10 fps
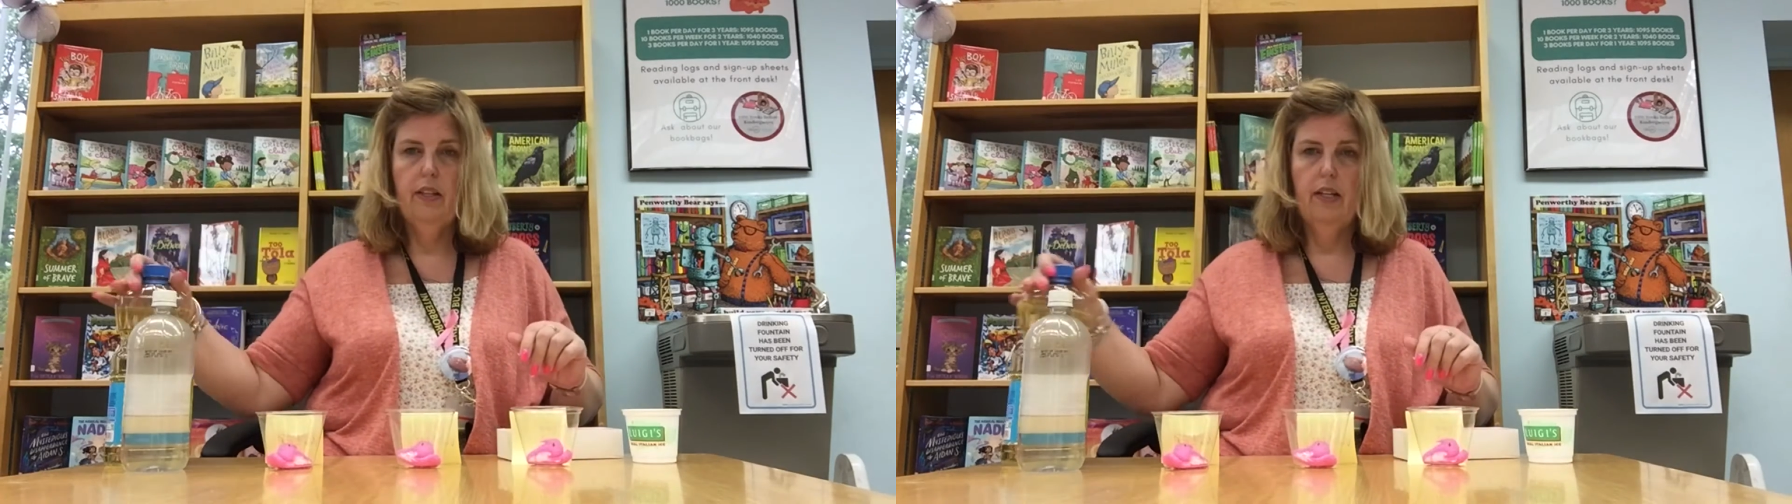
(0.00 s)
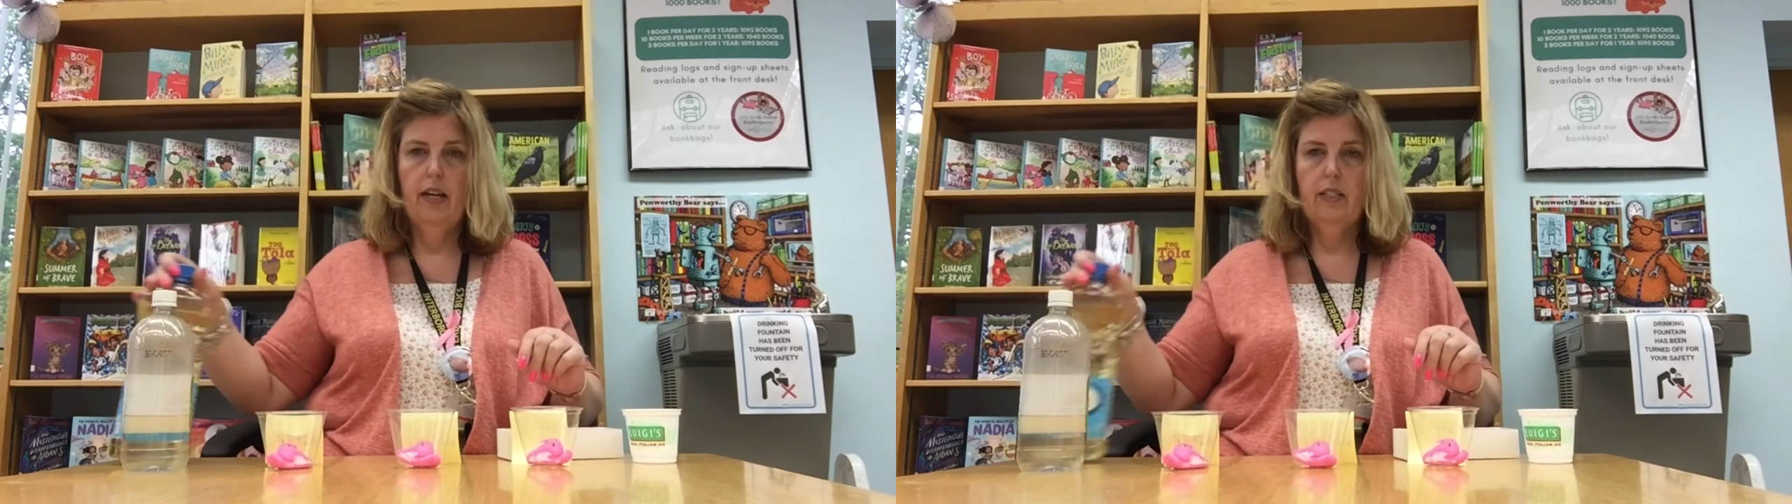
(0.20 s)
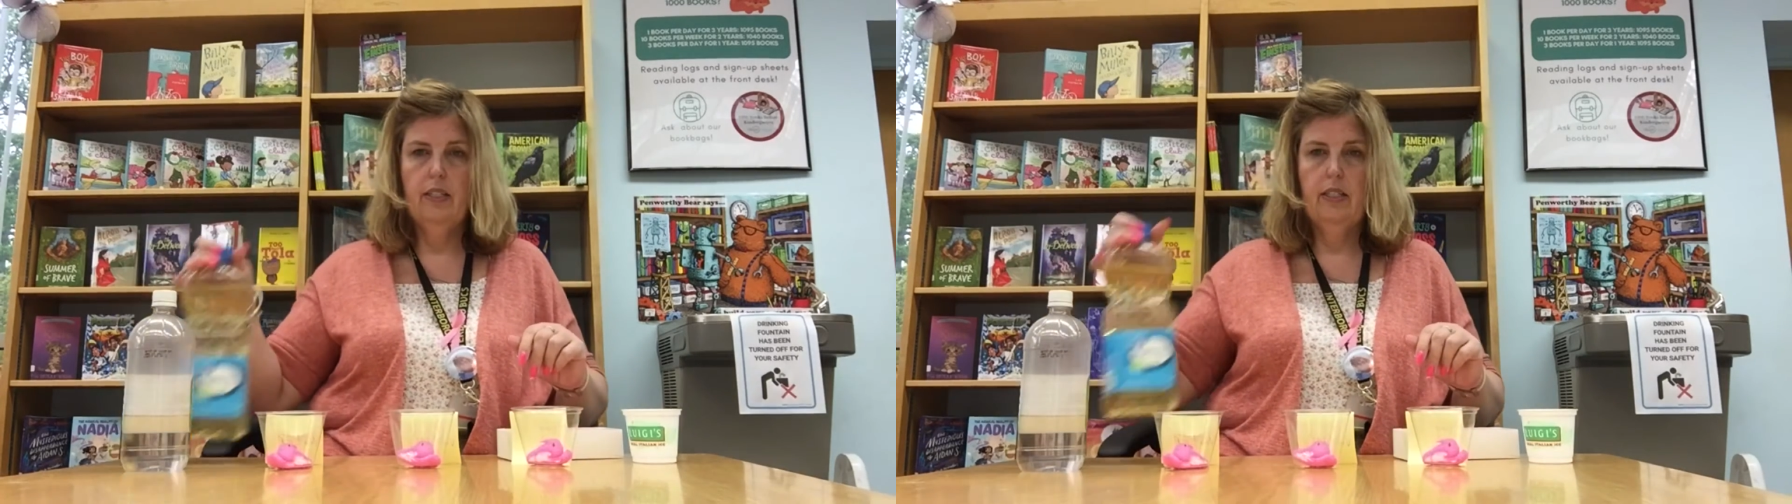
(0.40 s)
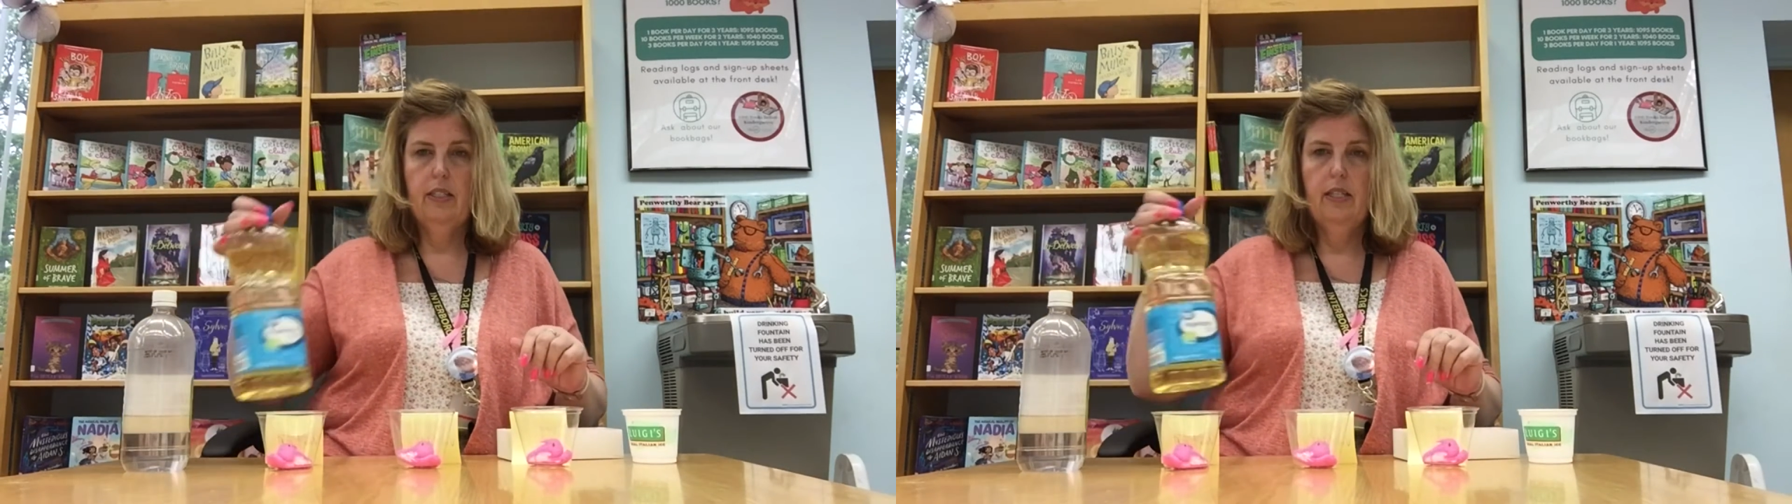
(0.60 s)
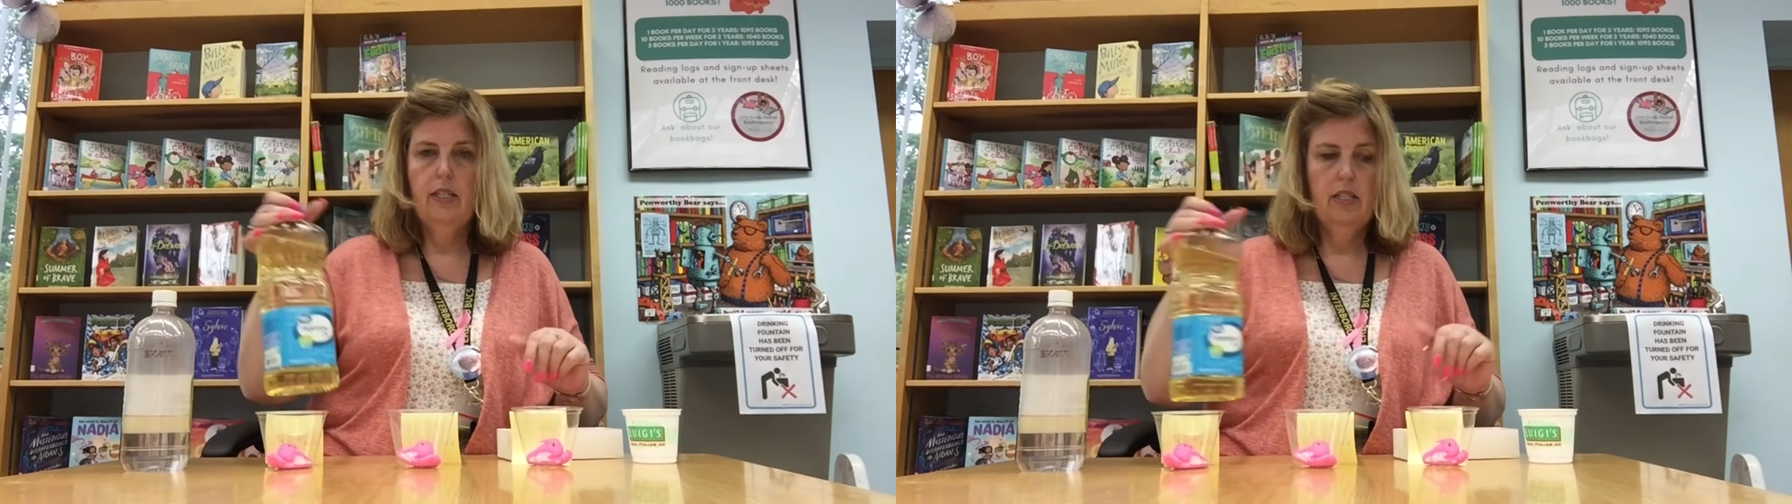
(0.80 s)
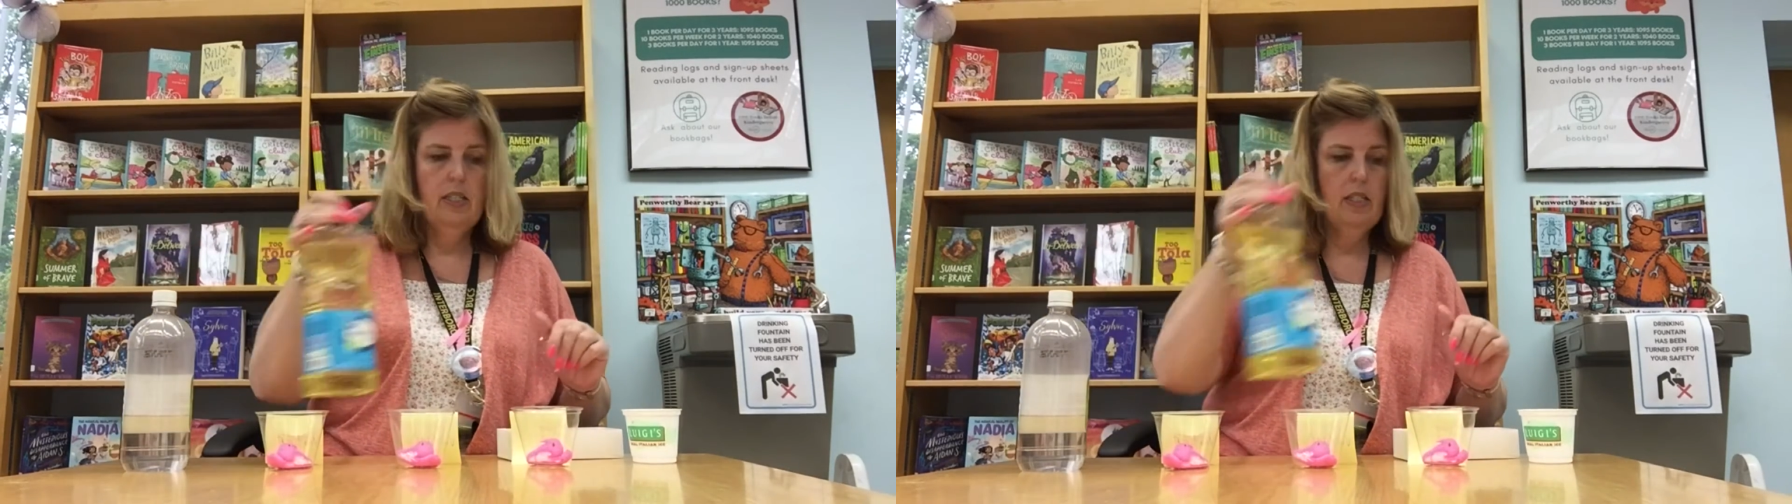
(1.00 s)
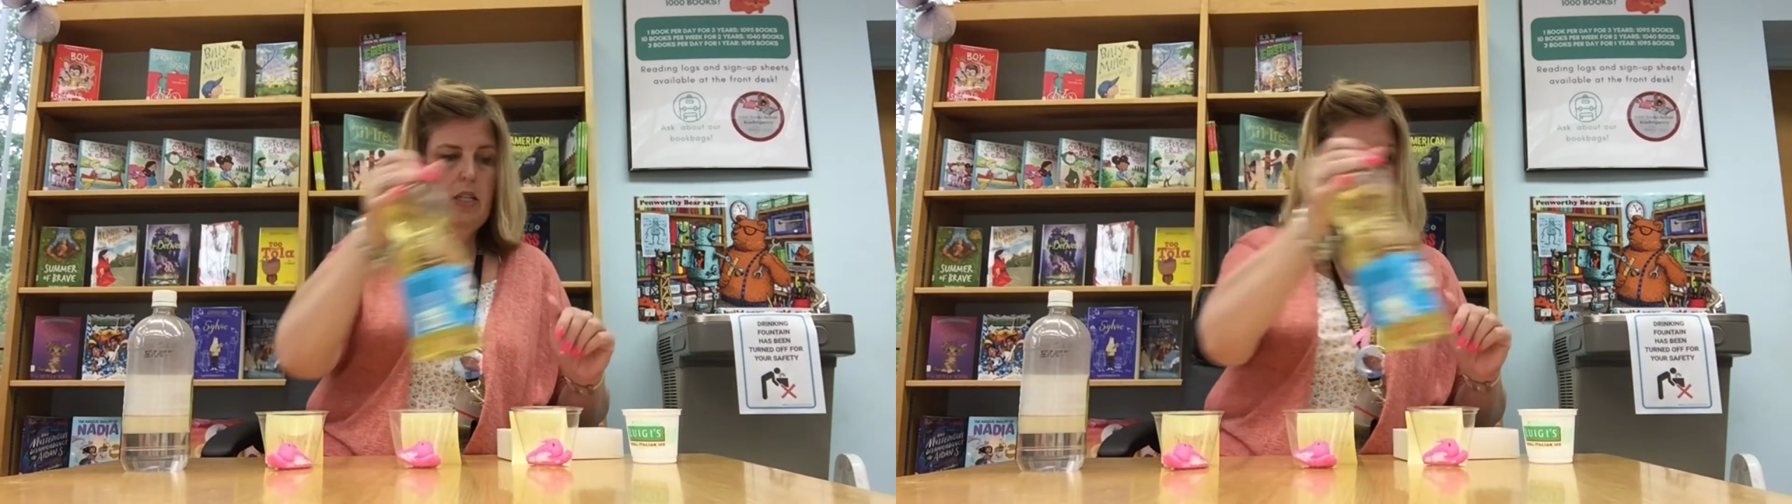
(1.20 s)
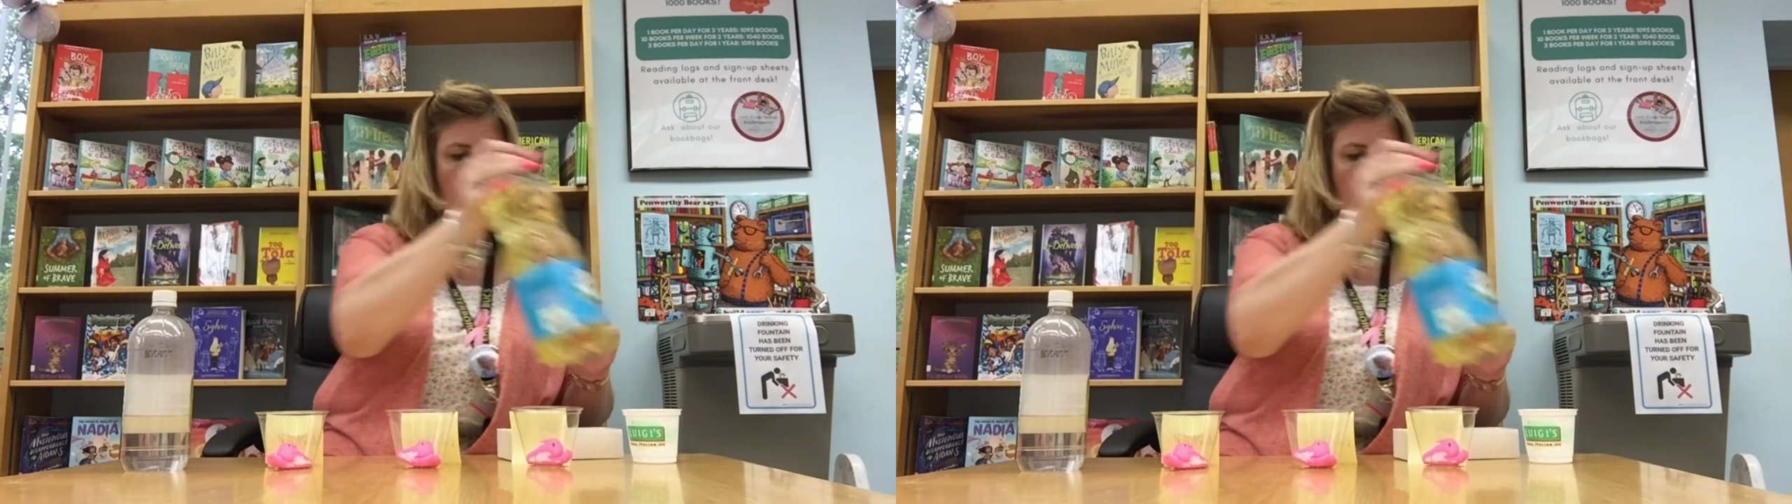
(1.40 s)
and that's this.